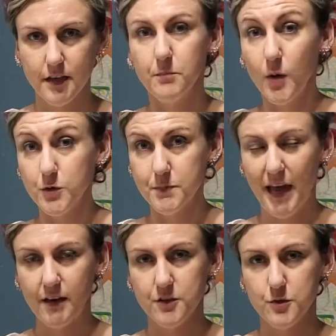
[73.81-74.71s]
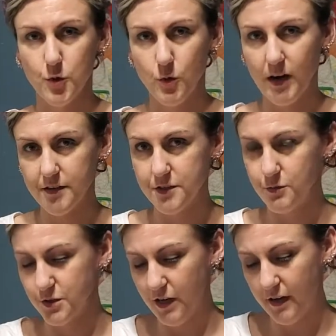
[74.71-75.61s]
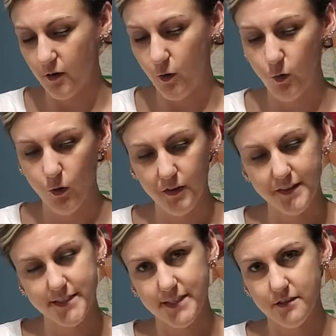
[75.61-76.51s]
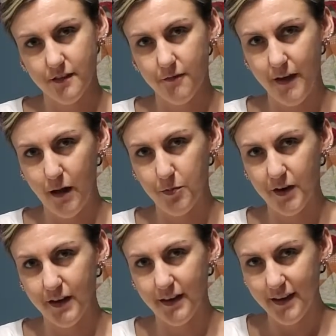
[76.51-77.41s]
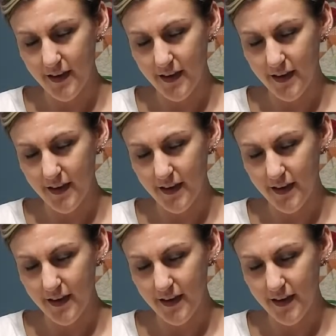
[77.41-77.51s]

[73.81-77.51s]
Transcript: in most patterns, requires you to cut a hole in the center of the fabric,